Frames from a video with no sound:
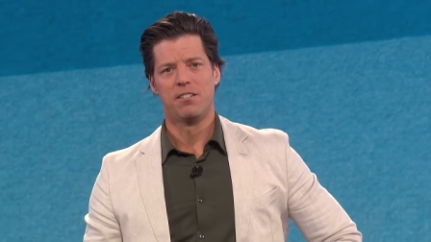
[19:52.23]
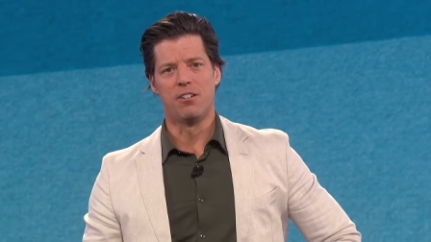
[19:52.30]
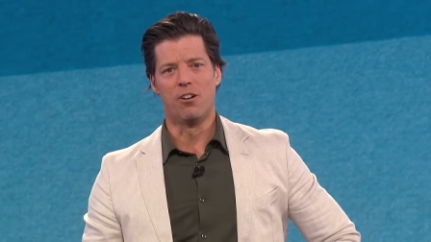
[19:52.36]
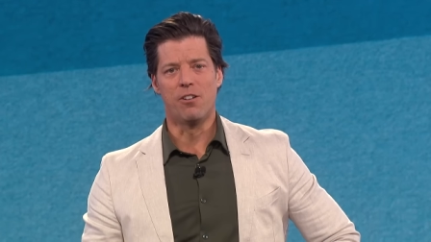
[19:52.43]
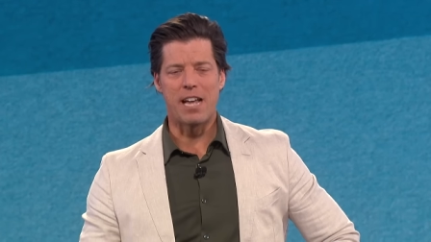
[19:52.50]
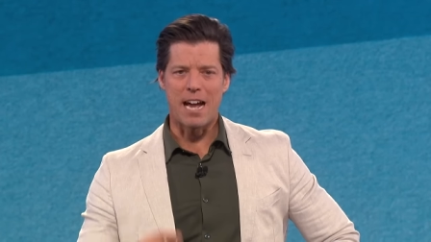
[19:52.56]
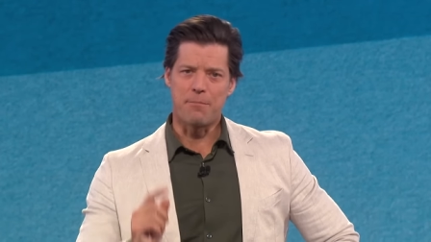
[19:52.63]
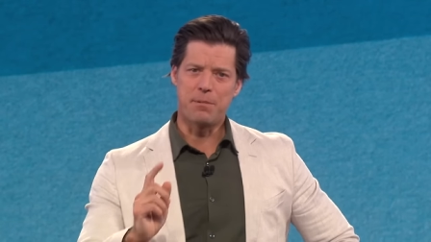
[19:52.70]

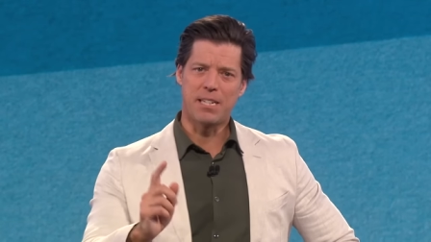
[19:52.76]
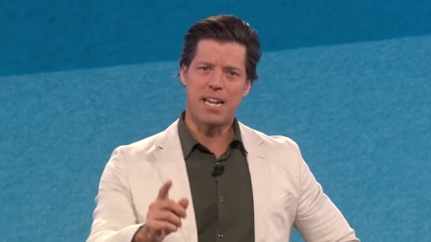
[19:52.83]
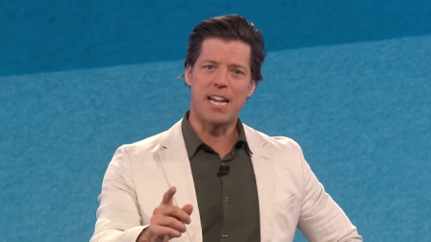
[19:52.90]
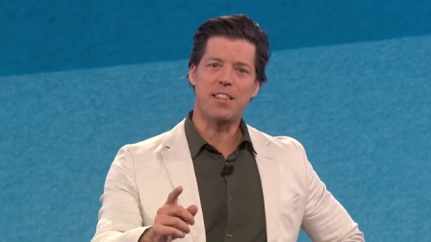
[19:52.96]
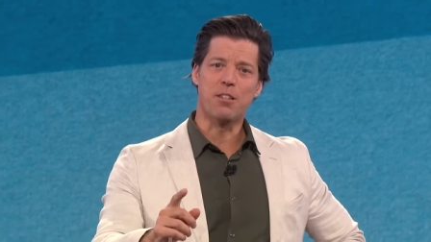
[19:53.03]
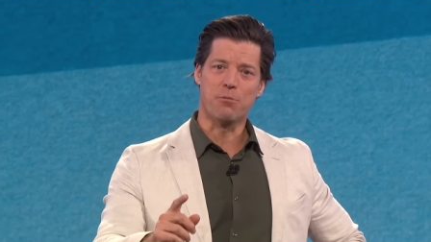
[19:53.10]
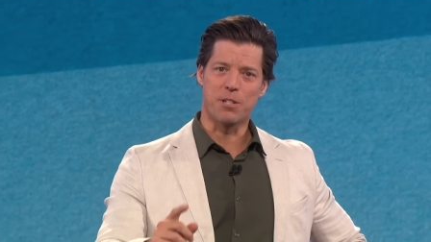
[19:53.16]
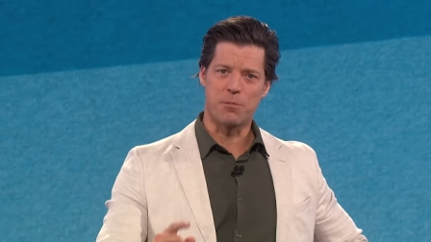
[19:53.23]
Don't
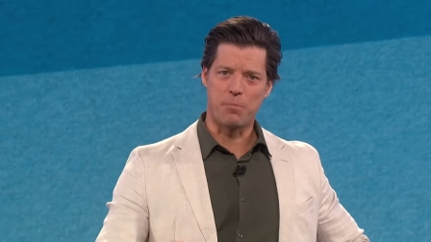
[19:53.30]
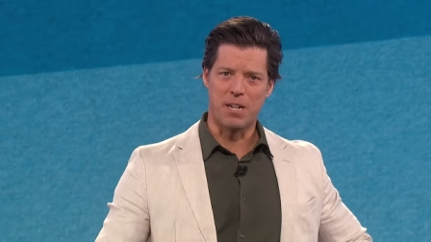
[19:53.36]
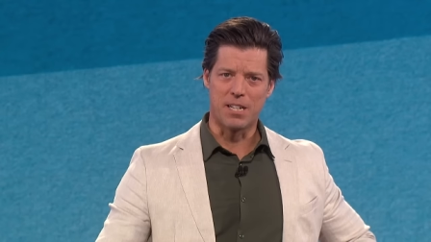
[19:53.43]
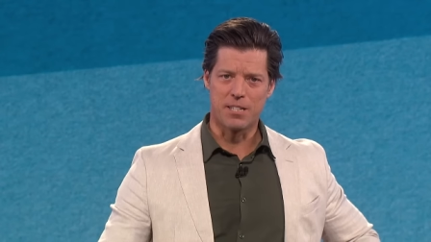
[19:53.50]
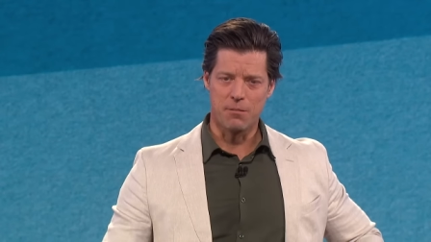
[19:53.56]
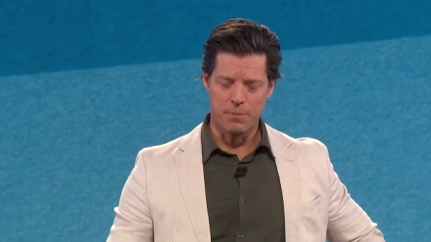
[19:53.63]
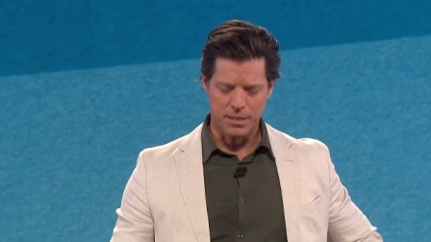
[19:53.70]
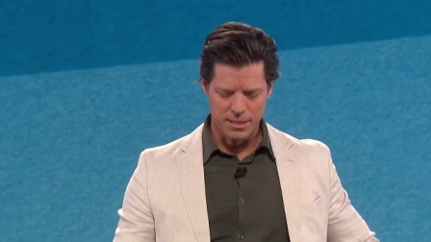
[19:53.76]
abdicate the
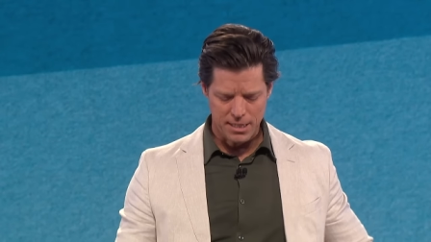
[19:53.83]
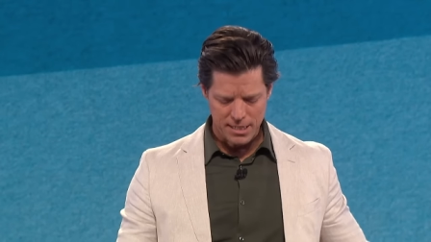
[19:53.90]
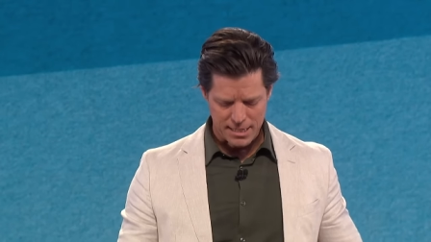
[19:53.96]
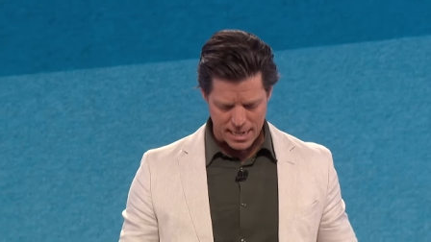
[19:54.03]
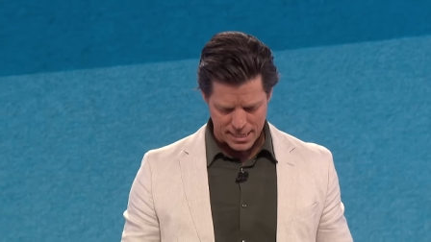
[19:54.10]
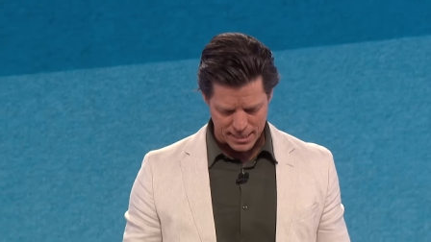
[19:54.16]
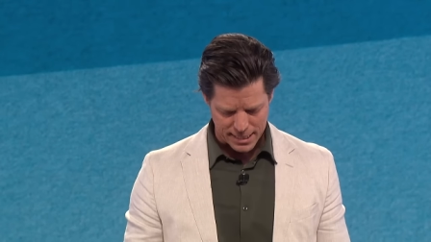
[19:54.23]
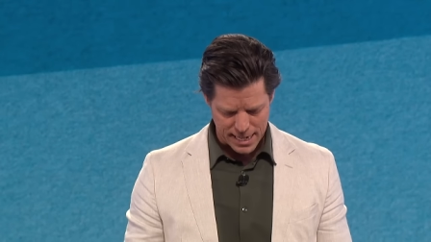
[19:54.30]
responsibility.
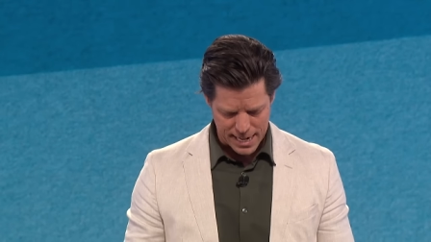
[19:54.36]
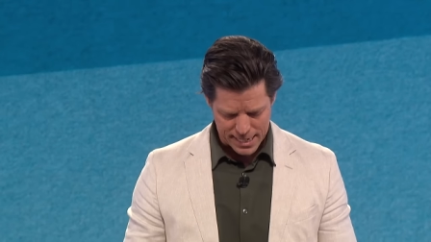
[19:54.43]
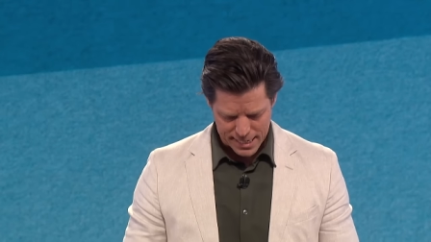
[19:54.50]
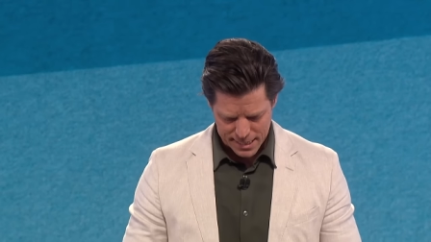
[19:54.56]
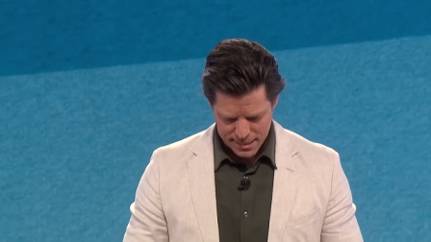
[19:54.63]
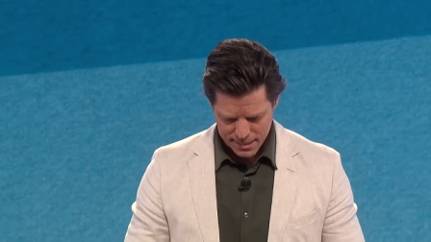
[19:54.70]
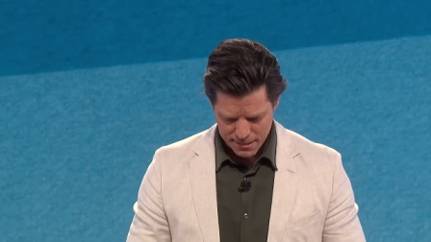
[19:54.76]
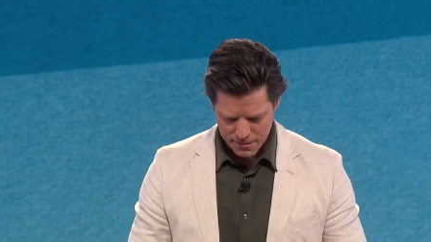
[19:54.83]
Delegate
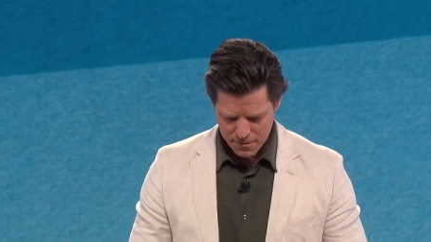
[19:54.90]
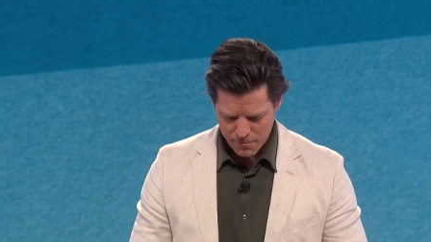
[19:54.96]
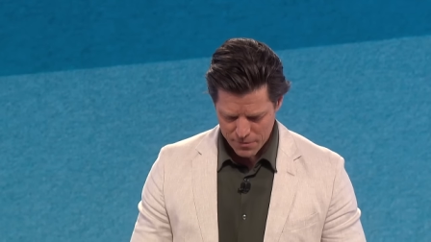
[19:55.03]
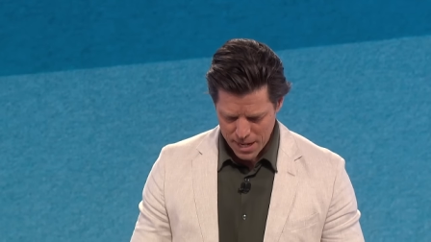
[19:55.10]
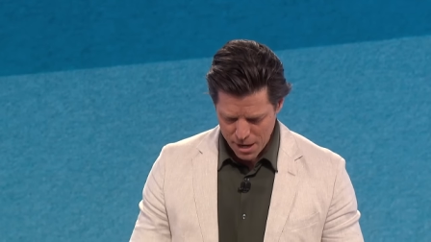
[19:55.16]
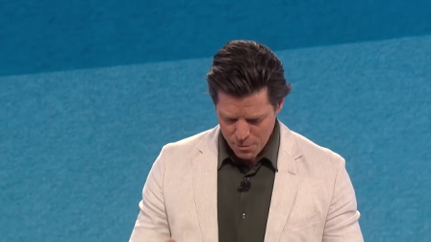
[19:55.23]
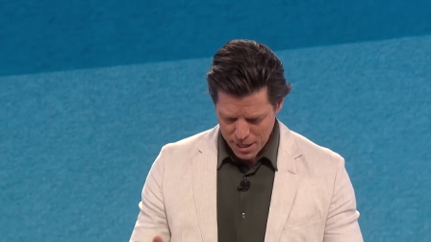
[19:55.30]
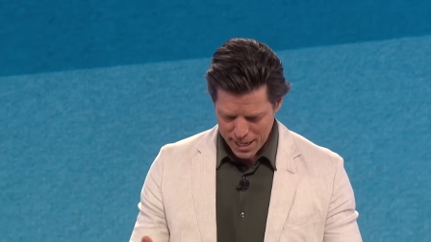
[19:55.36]
it.
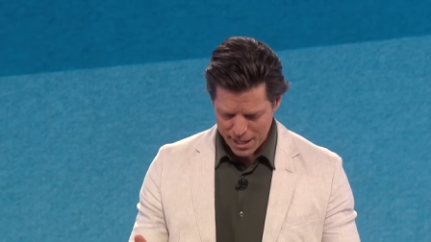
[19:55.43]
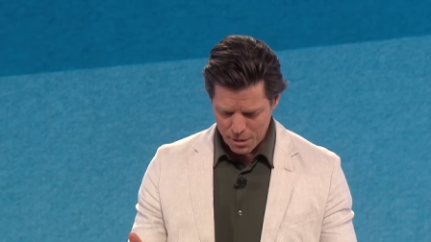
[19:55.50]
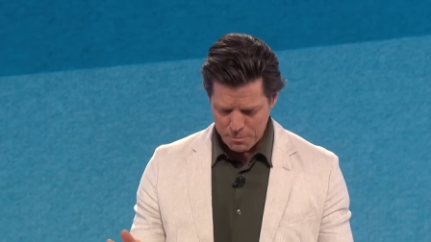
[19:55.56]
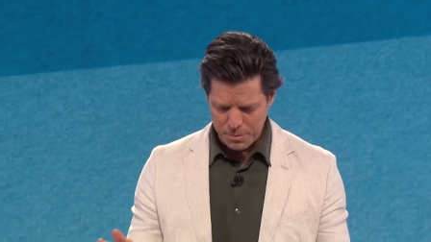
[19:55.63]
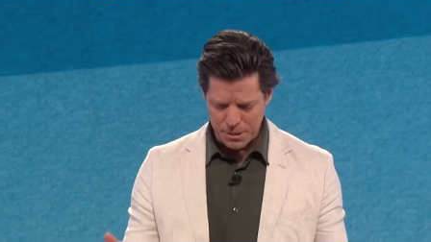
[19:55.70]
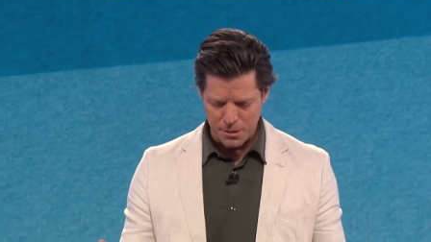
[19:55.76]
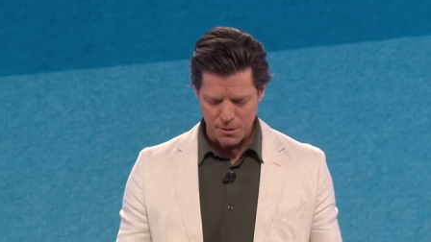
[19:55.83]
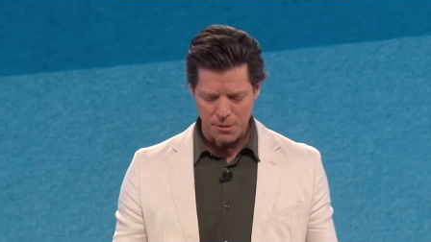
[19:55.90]
They will
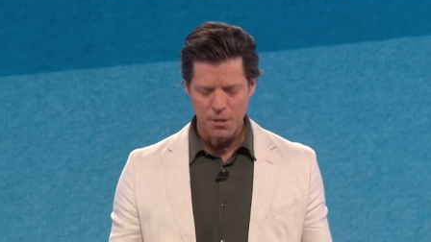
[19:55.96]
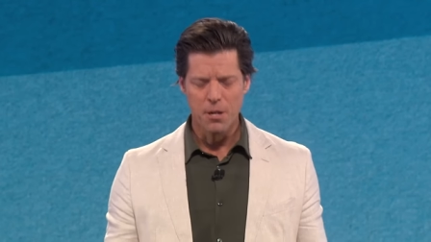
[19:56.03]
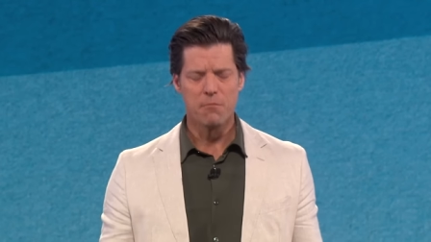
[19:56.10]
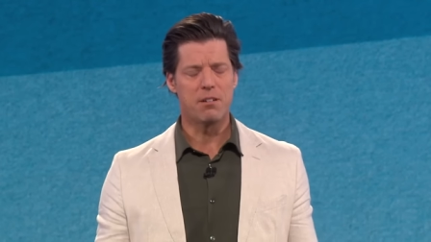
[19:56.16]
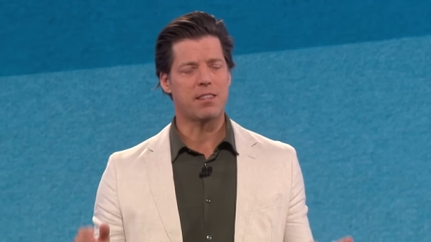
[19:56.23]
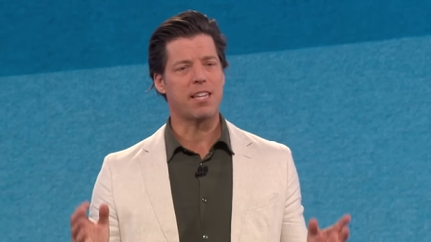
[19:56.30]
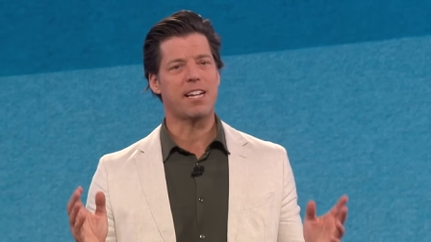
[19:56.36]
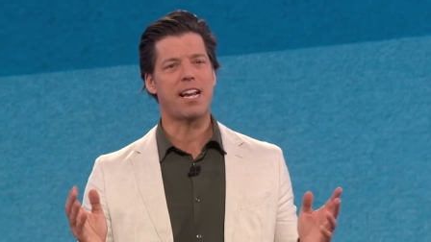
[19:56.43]
help you,
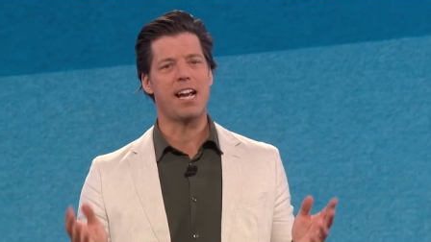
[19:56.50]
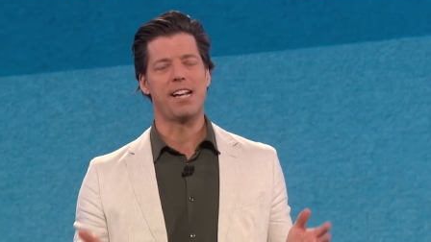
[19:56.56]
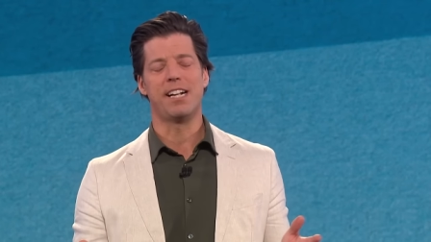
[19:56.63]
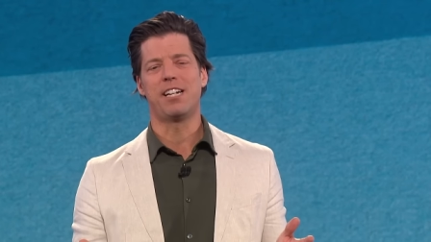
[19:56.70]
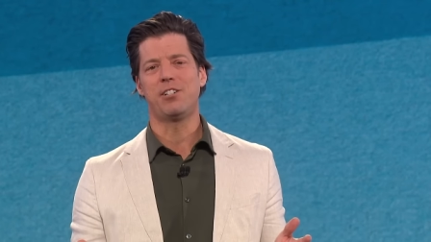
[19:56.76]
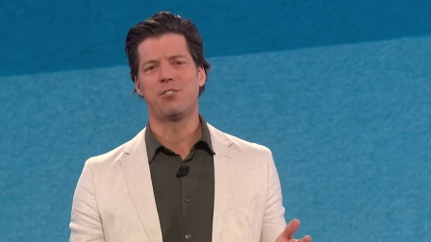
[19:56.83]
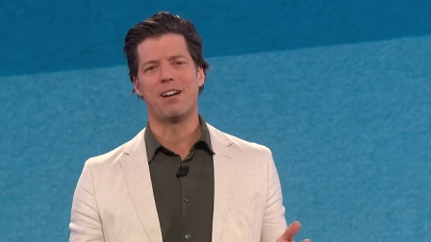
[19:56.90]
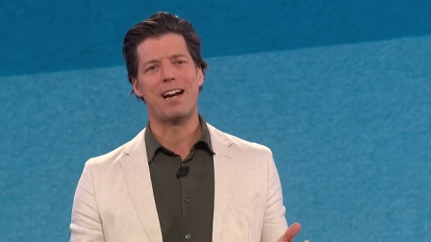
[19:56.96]
but they
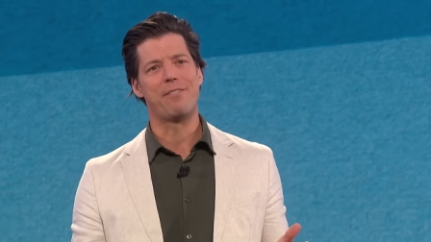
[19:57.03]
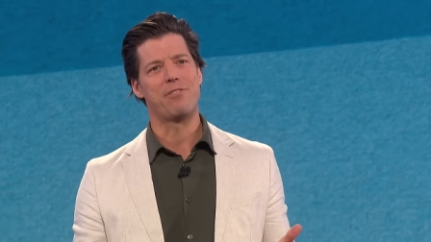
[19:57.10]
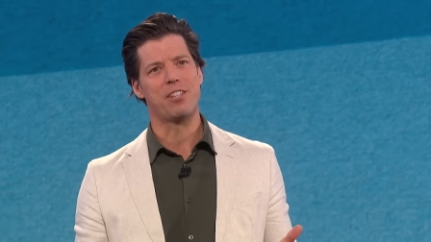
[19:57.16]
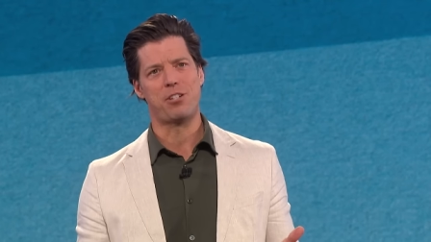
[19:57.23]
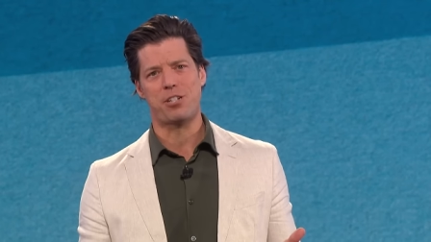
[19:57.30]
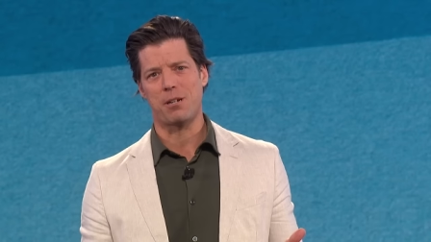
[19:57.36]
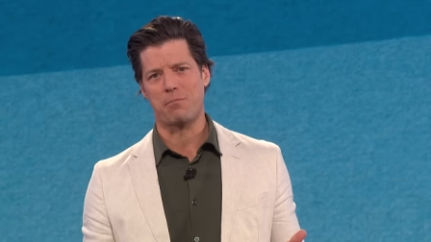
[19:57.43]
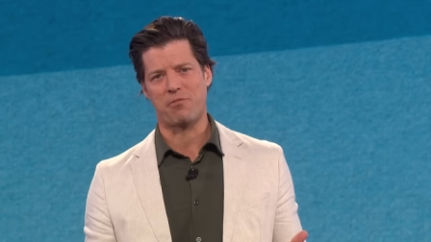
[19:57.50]
cannot drive
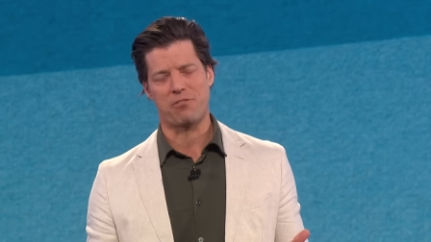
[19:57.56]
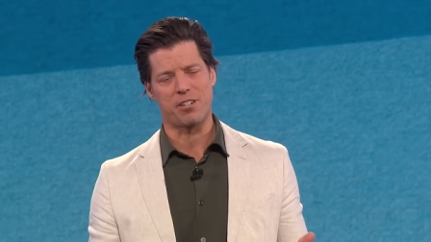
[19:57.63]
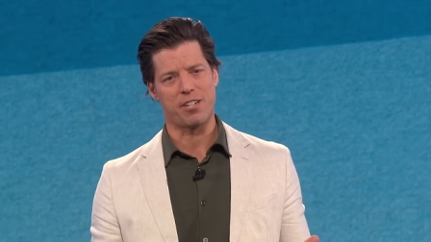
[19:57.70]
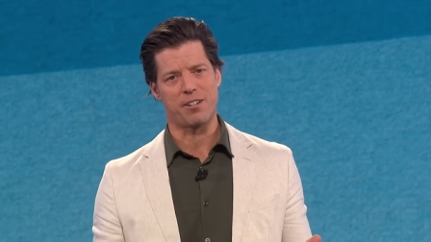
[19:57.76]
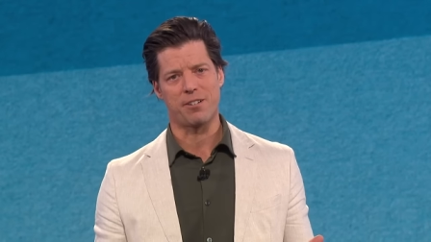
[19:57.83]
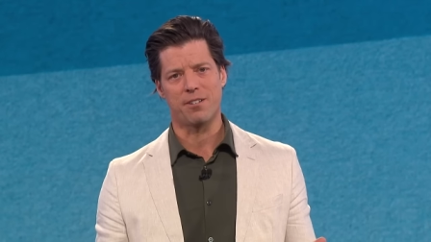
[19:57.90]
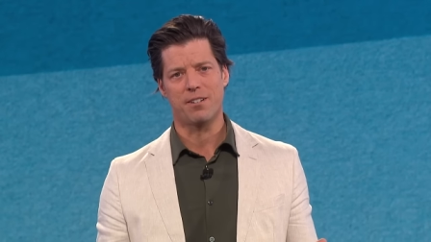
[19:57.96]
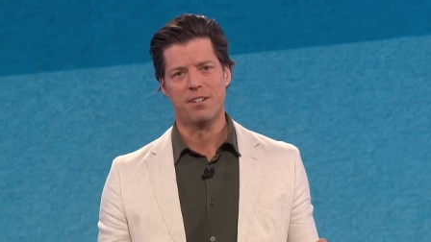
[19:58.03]
the ship for
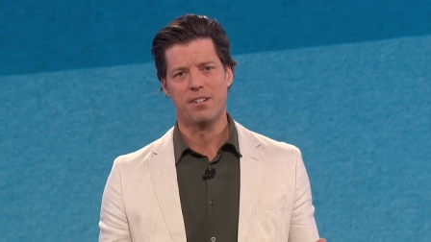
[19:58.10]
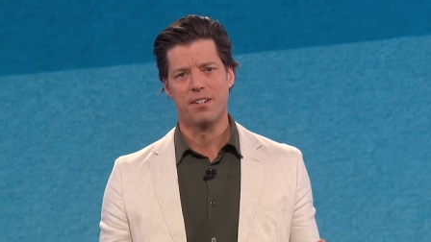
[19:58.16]
you.